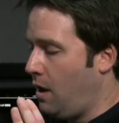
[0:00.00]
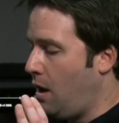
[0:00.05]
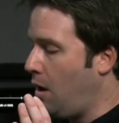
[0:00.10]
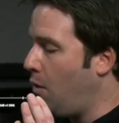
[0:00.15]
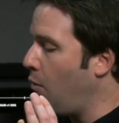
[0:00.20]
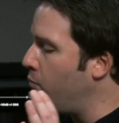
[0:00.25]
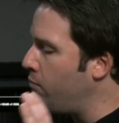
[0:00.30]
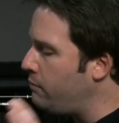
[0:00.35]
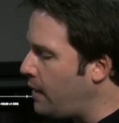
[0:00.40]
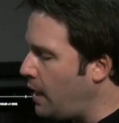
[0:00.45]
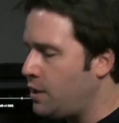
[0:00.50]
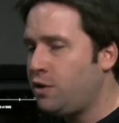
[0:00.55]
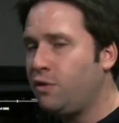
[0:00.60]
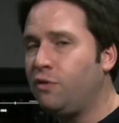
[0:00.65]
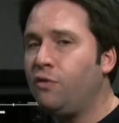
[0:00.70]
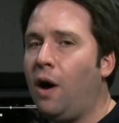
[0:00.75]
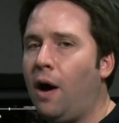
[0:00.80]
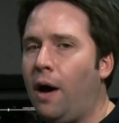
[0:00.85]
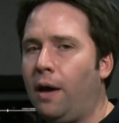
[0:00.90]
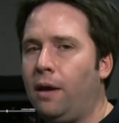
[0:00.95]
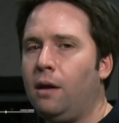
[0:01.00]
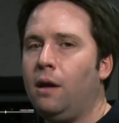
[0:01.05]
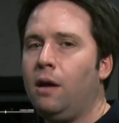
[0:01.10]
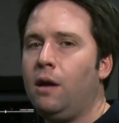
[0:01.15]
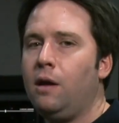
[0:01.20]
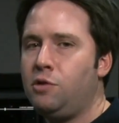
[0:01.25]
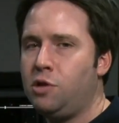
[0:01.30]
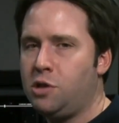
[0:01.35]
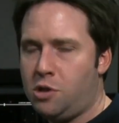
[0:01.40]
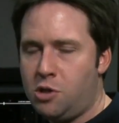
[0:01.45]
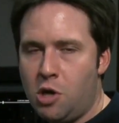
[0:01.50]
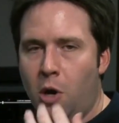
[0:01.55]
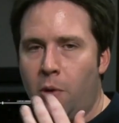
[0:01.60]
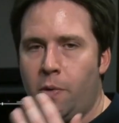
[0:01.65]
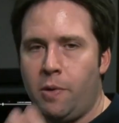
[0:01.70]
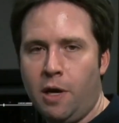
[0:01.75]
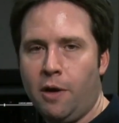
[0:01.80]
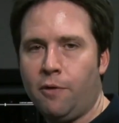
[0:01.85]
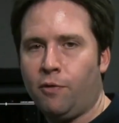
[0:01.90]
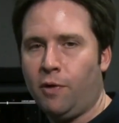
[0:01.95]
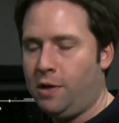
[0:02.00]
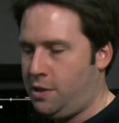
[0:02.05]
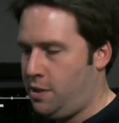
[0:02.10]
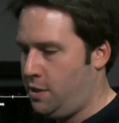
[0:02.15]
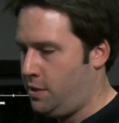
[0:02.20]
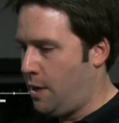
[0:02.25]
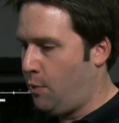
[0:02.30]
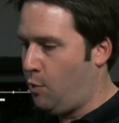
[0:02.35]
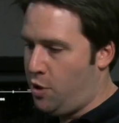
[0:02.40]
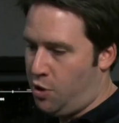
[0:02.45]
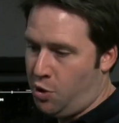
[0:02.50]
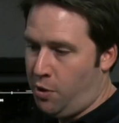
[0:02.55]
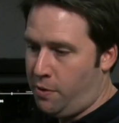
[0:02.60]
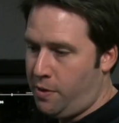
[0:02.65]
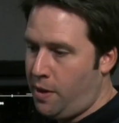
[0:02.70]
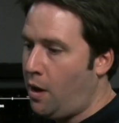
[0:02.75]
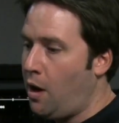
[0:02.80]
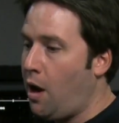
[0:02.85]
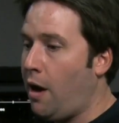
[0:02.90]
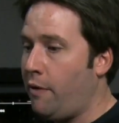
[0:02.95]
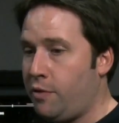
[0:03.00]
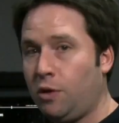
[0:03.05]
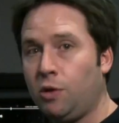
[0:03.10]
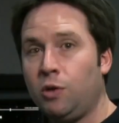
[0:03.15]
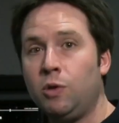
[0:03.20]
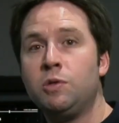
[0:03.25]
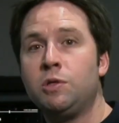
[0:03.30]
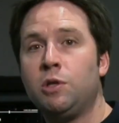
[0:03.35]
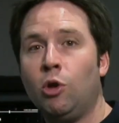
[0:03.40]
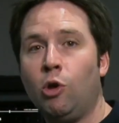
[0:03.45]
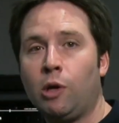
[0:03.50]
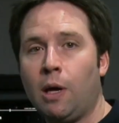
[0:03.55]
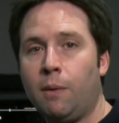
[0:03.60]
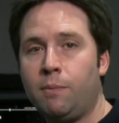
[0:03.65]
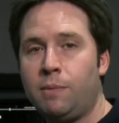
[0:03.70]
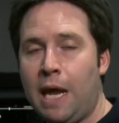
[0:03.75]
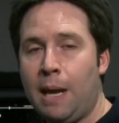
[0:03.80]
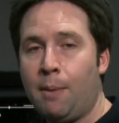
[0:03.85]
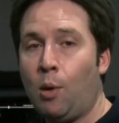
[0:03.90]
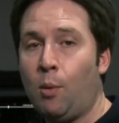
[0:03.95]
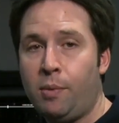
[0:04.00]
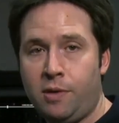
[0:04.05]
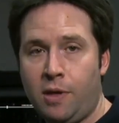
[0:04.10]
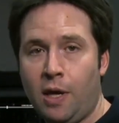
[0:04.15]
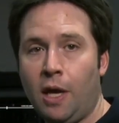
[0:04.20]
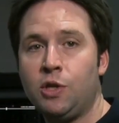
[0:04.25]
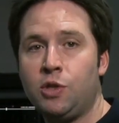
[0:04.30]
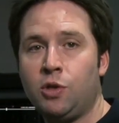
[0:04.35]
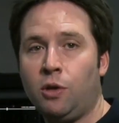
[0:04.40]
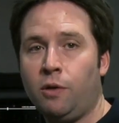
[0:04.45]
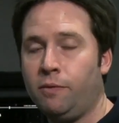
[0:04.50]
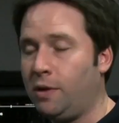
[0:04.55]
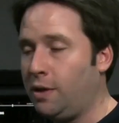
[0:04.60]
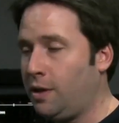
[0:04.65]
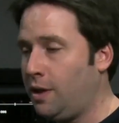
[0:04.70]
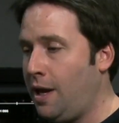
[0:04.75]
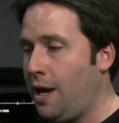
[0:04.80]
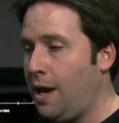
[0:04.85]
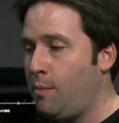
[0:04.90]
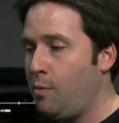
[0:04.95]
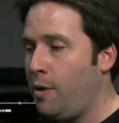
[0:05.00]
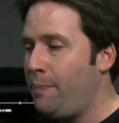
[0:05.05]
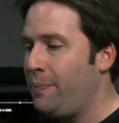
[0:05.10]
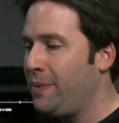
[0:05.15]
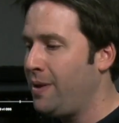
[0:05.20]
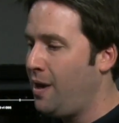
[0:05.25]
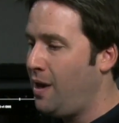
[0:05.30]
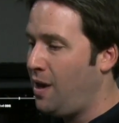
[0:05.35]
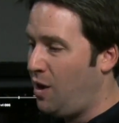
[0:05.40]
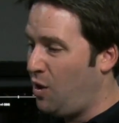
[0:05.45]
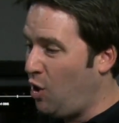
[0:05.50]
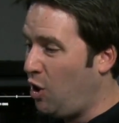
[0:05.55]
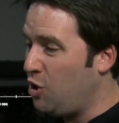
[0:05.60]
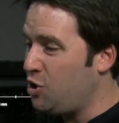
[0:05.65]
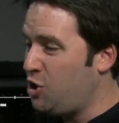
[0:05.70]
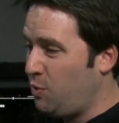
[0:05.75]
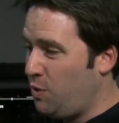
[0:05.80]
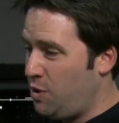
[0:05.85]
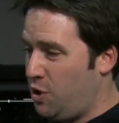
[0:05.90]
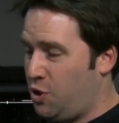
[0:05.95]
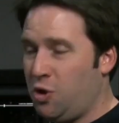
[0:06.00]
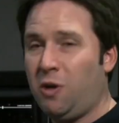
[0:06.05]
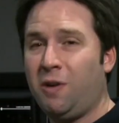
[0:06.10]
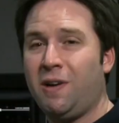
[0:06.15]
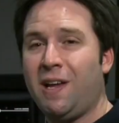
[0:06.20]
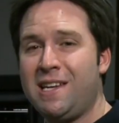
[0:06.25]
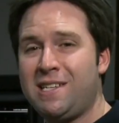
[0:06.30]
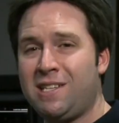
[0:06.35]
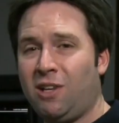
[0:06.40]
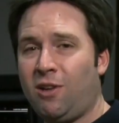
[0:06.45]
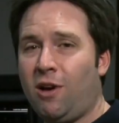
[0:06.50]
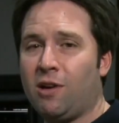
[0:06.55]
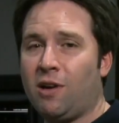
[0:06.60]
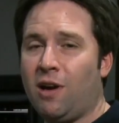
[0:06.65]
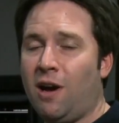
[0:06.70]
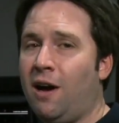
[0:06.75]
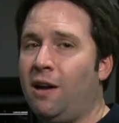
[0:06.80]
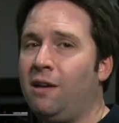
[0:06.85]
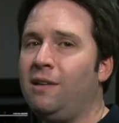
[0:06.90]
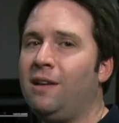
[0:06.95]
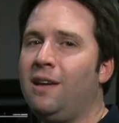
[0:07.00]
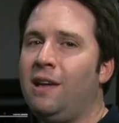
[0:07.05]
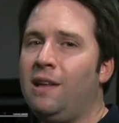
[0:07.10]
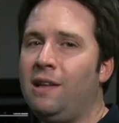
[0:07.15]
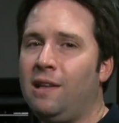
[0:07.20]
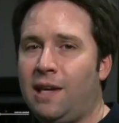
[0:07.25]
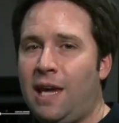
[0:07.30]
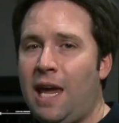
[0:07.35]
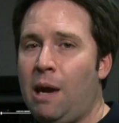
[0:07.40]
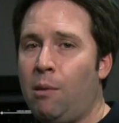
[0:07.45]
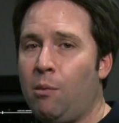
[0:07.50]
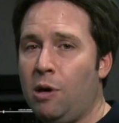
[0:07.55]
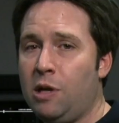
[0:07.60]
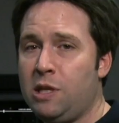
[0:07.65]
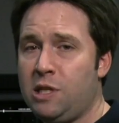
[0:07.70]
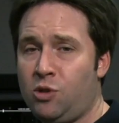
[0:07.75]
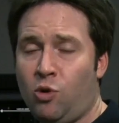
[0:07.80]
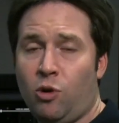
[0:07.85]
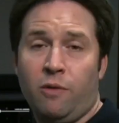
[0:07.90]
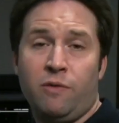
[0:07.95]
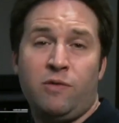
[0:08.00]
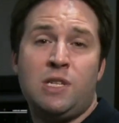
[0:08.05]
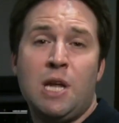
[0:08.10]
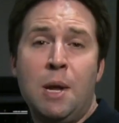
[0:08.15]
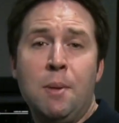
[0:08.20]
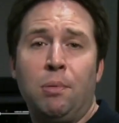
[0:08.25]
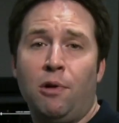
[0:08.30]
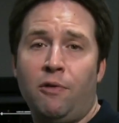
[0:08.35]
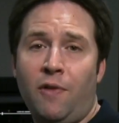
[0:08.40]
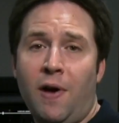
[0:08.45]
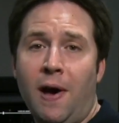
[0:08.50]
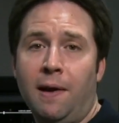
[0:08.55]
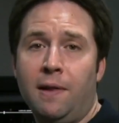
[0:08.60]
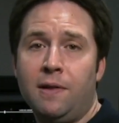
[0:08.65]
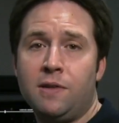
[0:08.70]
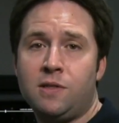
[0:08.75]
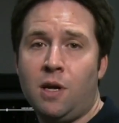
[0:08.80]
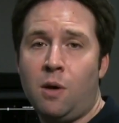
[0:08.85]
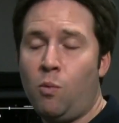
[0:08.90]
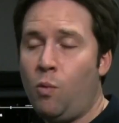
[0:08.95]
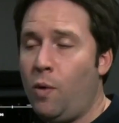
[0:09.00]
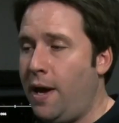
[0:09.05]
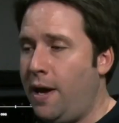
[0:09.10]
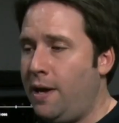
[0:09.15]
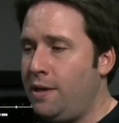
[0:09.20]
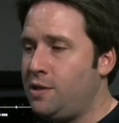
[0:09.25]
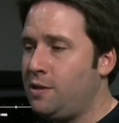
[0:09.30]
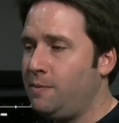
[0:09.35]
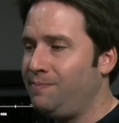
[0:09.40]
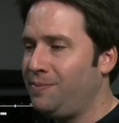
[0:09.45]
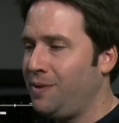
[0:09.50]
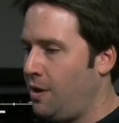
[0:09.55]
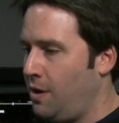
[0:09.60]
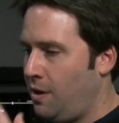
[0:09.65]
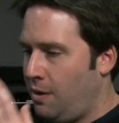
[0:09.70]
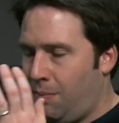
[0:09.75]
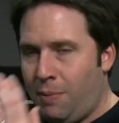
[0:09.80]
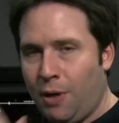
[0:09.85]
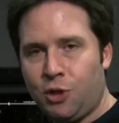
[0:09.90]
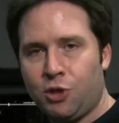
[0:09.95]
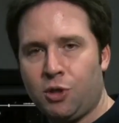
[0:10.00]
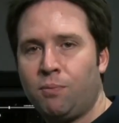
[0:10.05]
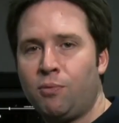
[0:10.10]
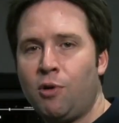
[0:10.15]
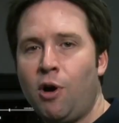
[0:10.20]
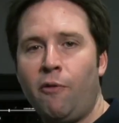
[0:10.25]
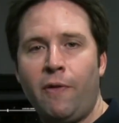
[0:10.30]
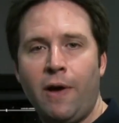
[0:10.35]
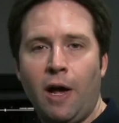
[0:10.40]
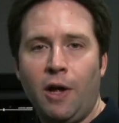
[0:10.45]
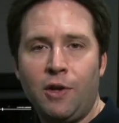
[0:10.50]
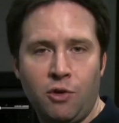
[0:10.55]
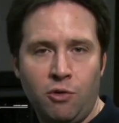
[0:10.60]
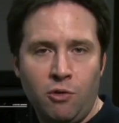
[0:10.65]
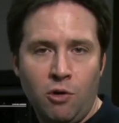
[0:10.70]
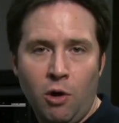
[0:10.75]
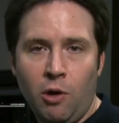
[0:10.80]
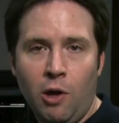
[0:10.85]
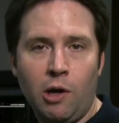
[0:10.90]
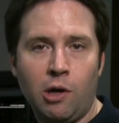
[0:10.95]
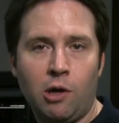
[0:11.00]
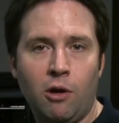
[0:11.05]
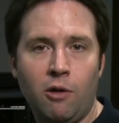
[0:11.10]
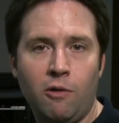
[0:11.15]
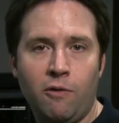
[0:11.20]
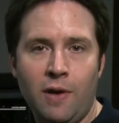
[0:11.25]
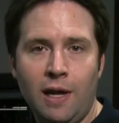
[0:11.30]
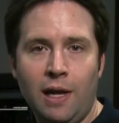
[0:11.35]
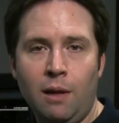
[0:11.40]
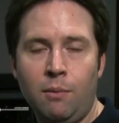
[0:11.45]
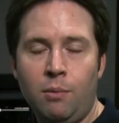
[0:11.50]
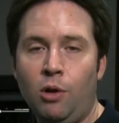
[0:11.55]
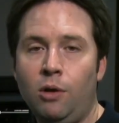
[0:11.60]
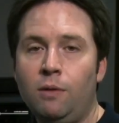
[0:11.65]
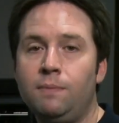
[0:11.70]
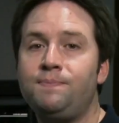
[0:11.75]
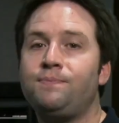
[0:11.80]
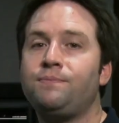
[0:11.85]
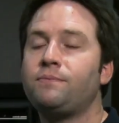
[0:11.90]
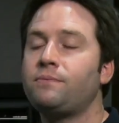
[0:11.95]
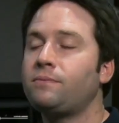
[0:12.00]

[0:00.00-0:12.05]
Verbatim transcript: Uh, that's fine. Just know the difference is that when you turn that off, you lose the lookup table potential of the camera. And also when you turn S-Log on, the camera is sort of simplified in some ways. Picture profiles are no longer available,